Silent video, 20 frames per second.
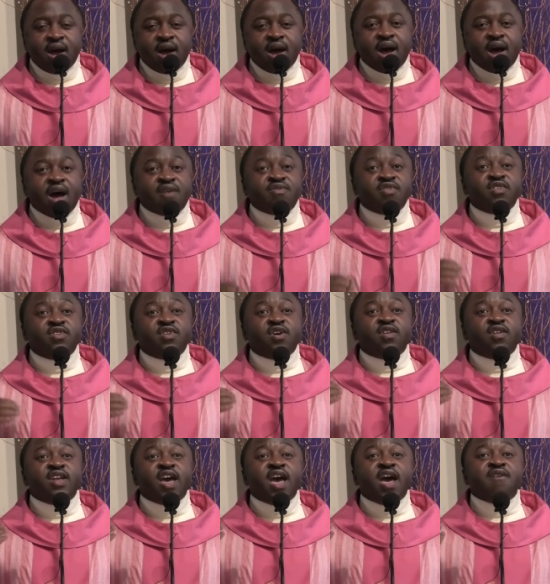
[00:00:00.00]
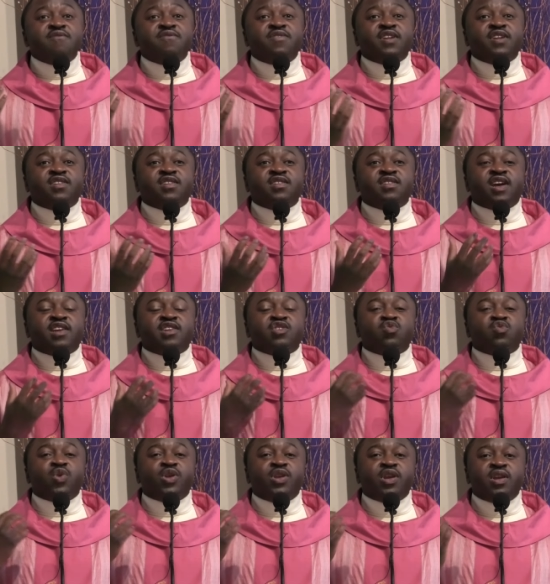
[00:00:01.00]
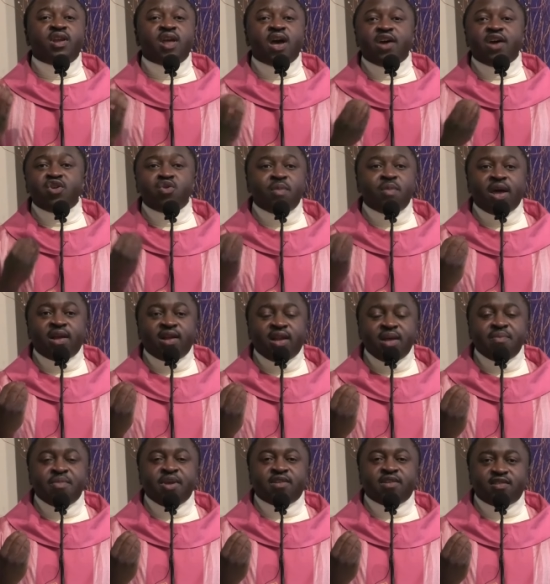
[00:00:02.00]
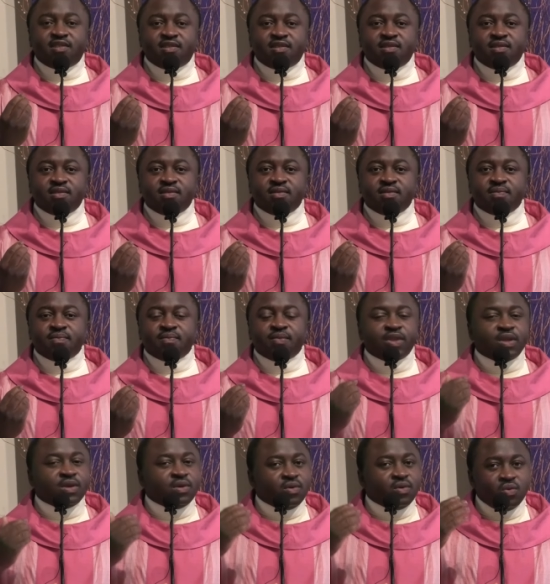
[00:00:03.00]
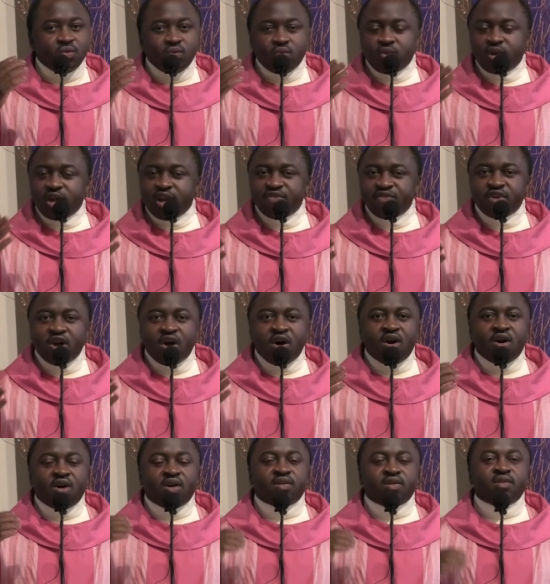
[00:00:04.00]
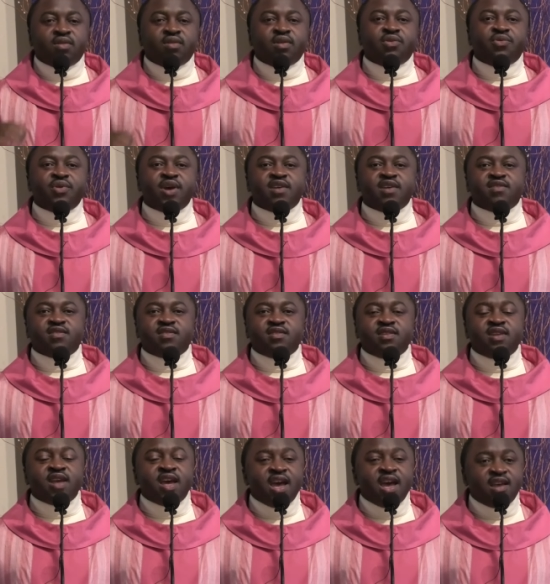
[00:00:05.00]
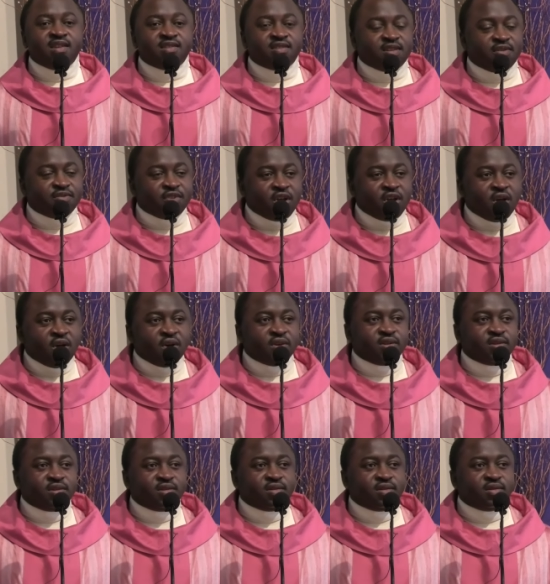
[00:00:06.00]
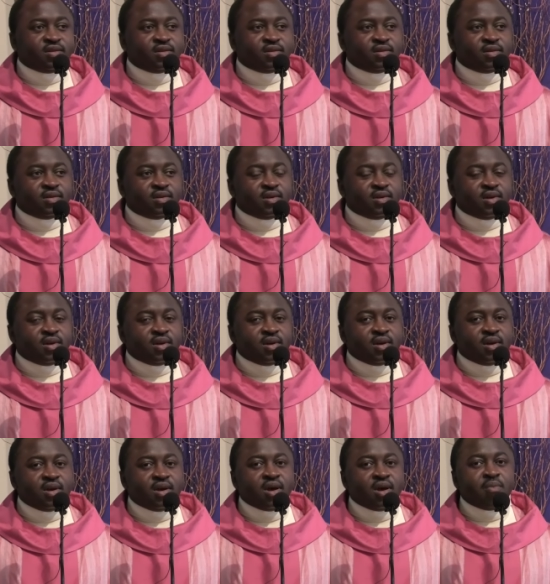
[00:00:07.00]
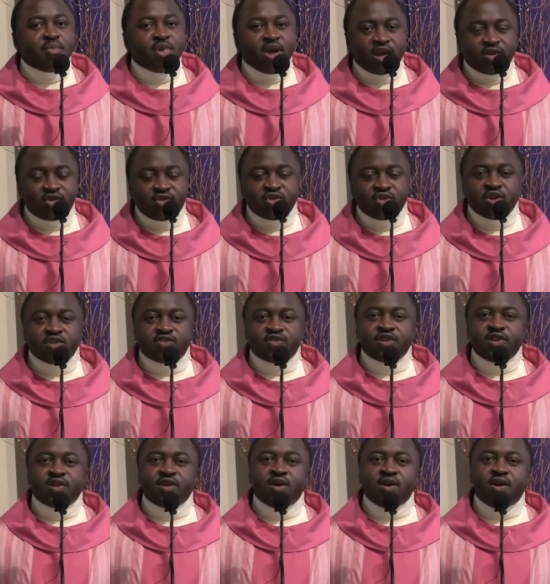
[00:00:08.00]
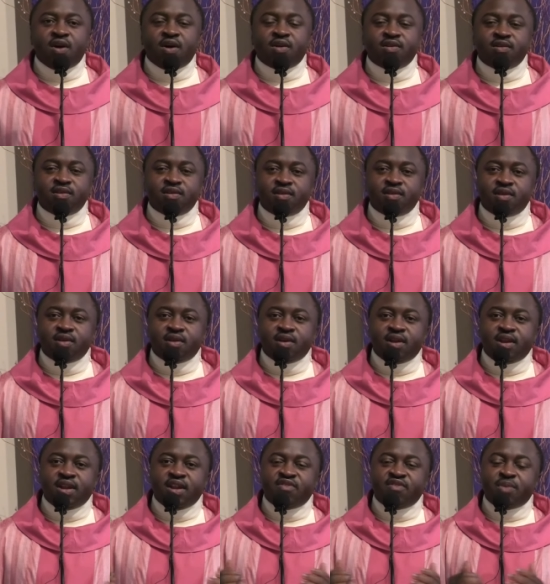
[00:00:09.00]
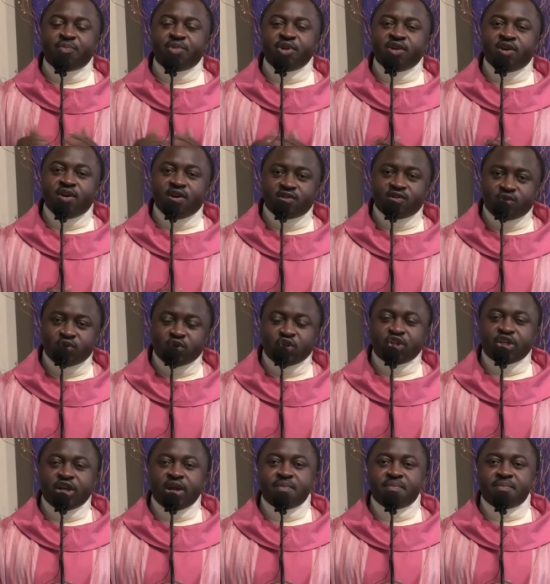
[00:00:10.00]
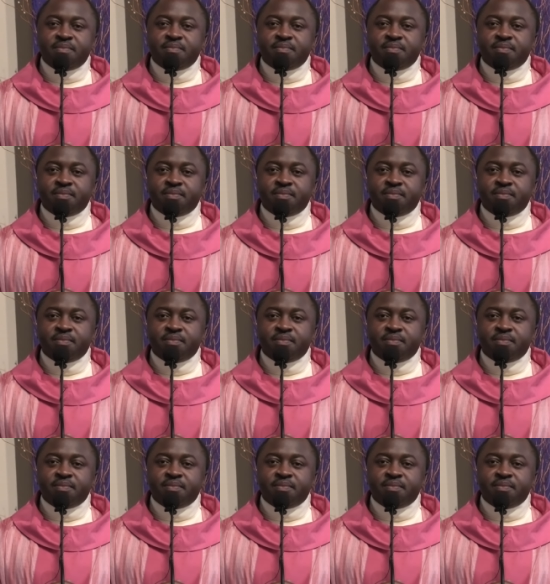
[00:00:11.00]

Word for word: Having done everything that is within our human limits, we leave all the rest in the hands of God. And may our trust in God never bring us to shame